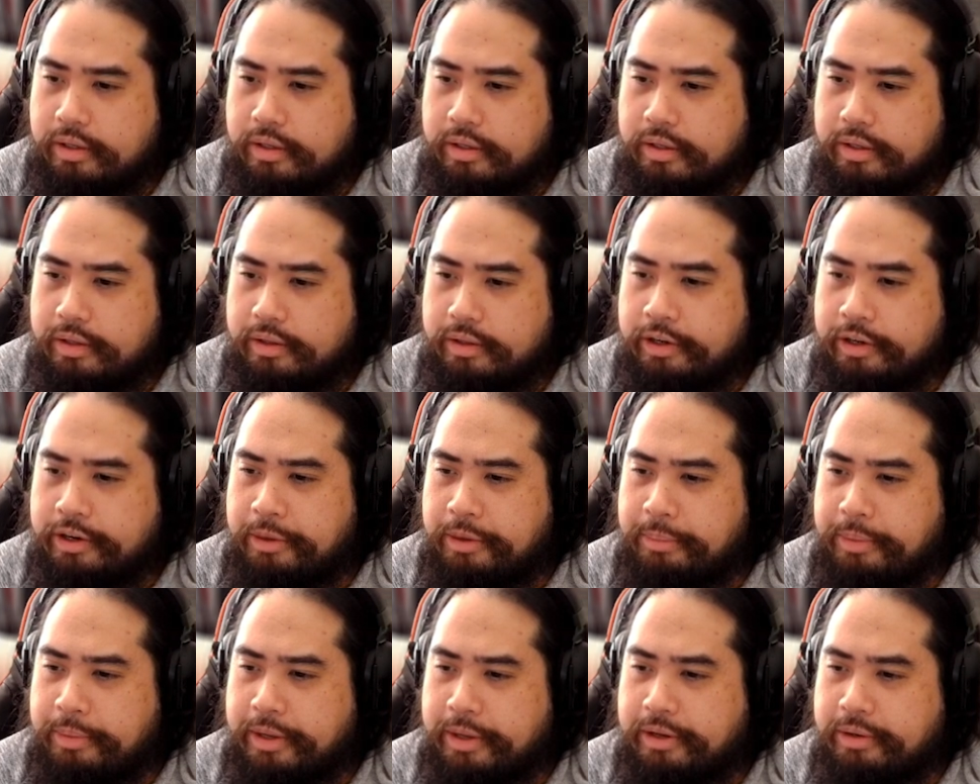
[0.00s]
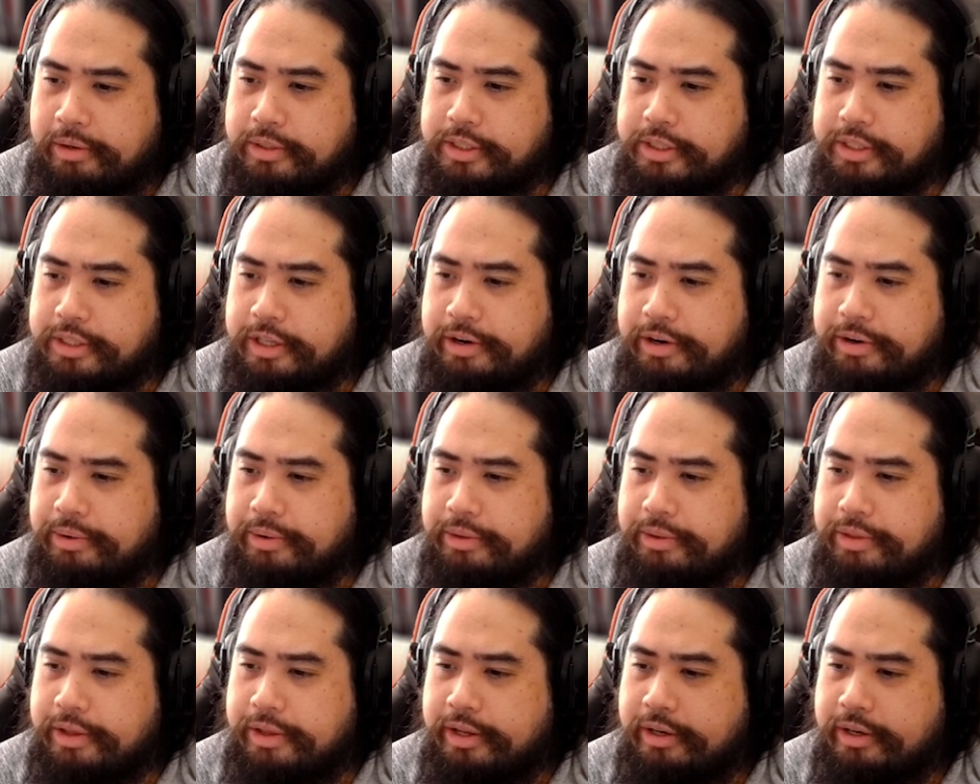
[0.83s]
They're gonna make a new scenario,
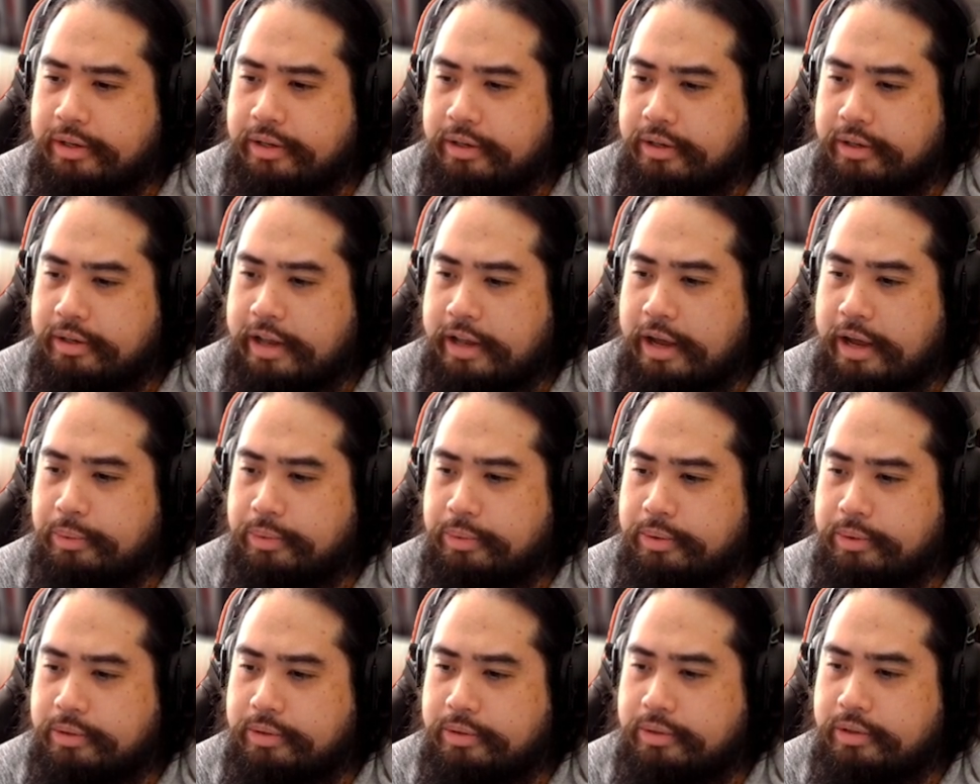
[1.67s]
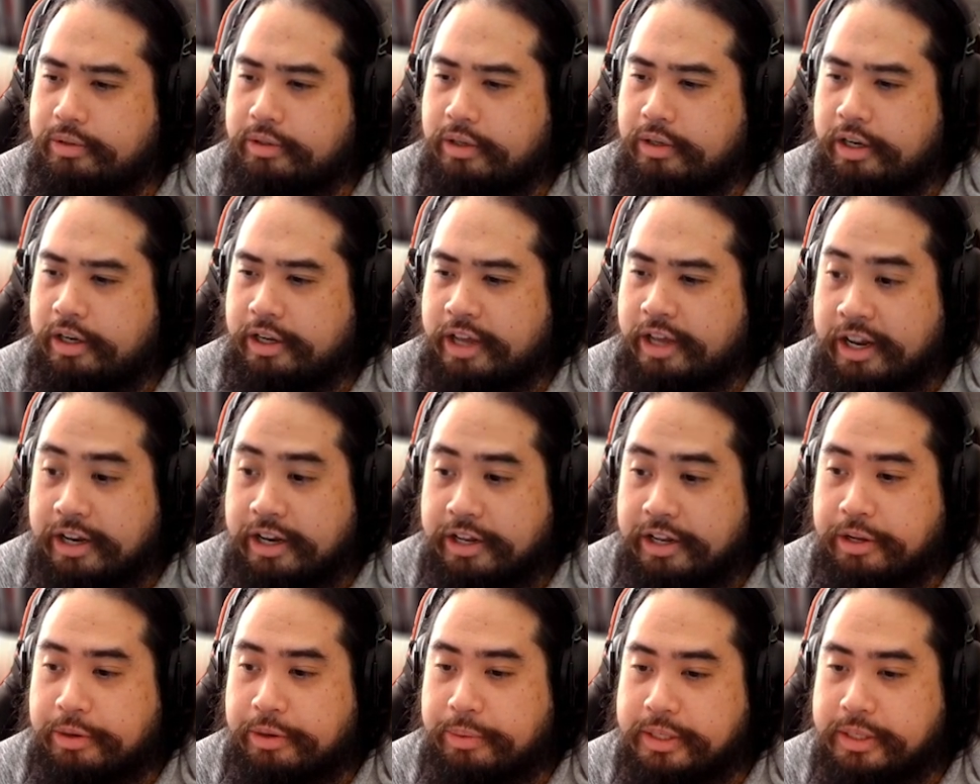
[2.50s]
then that will again
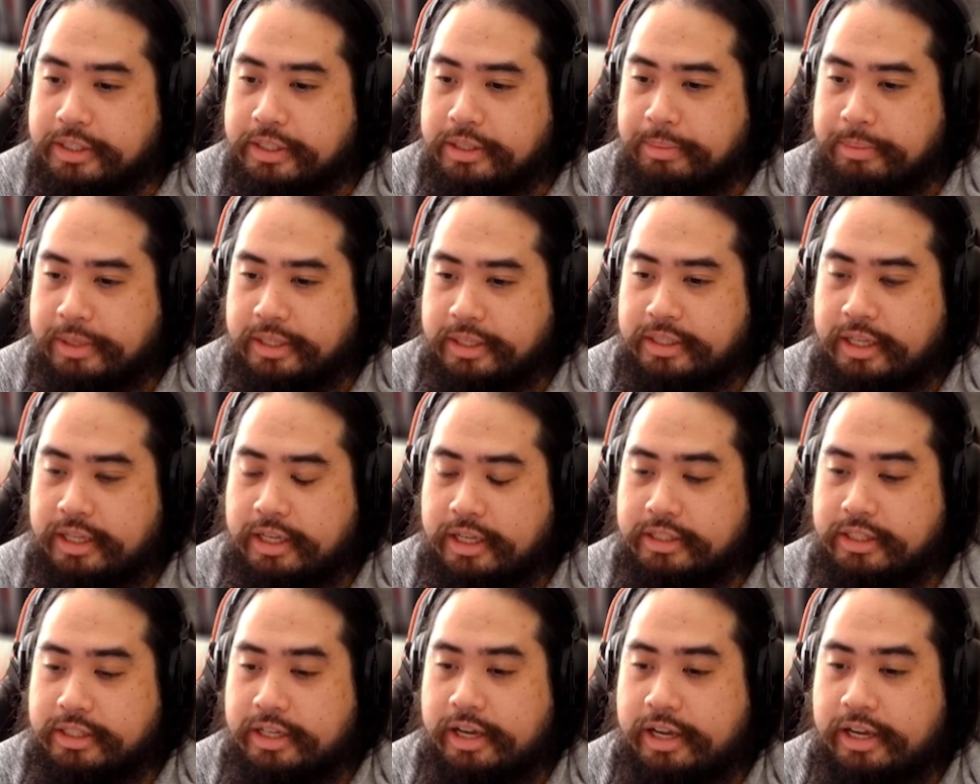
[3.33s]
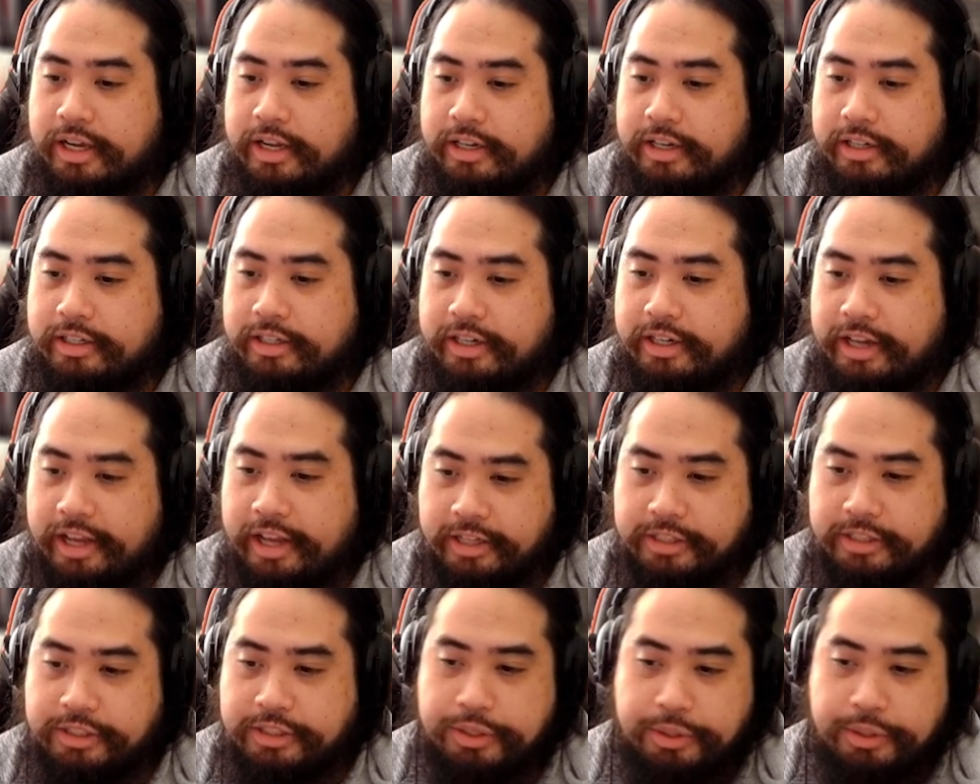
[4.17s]
increase the base stats and
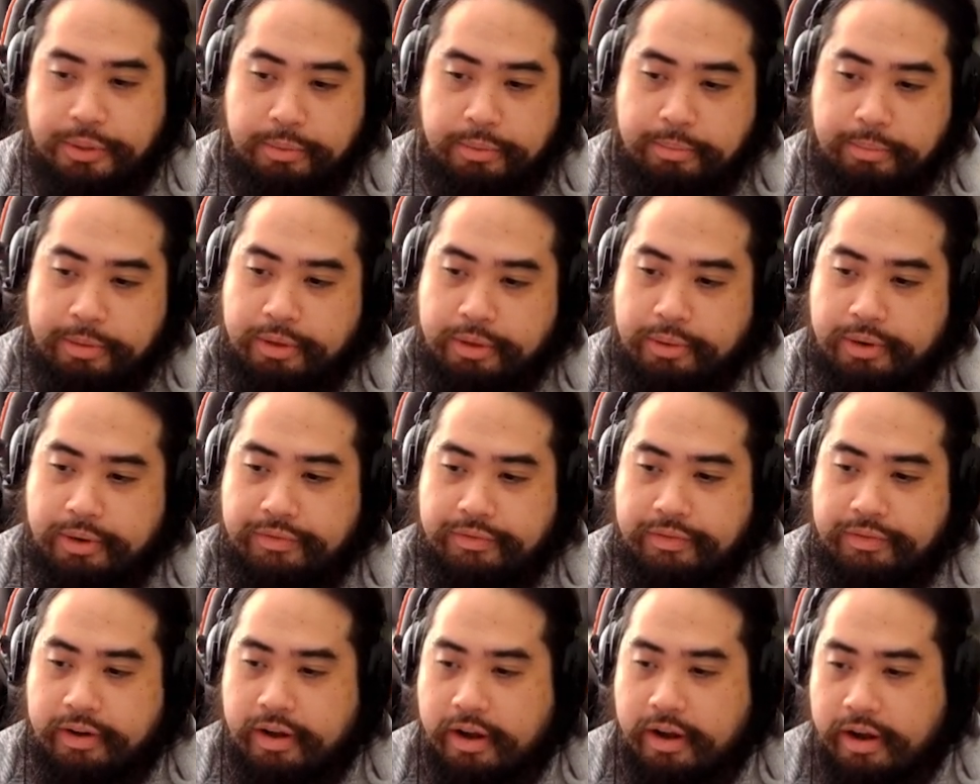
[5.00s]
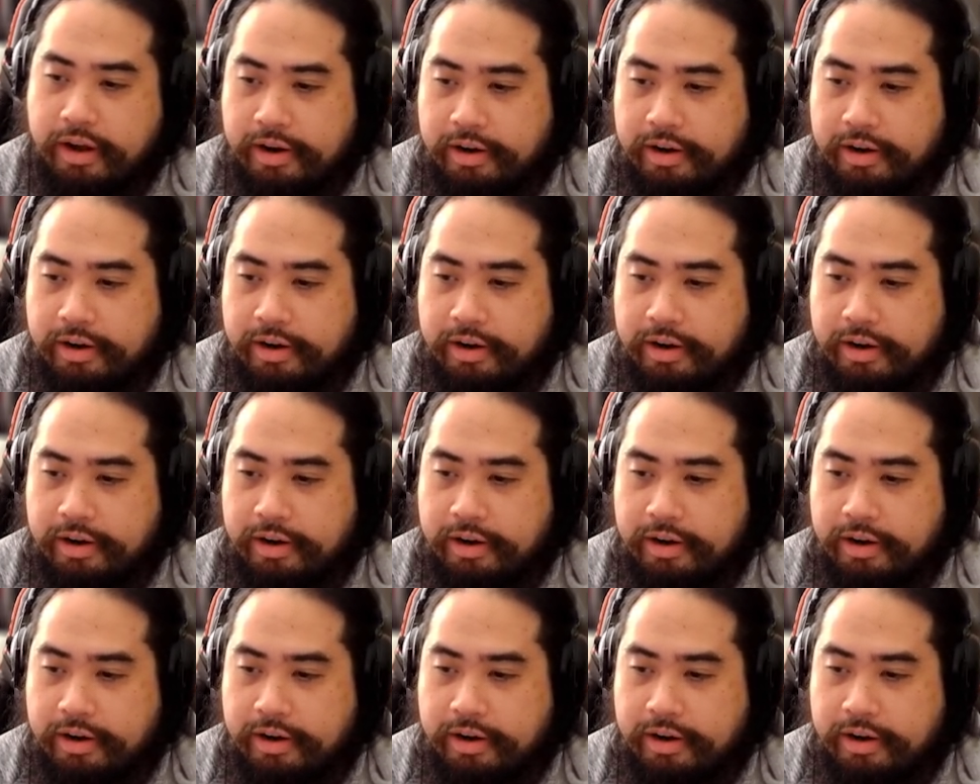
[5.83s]
gains to UB or even higher,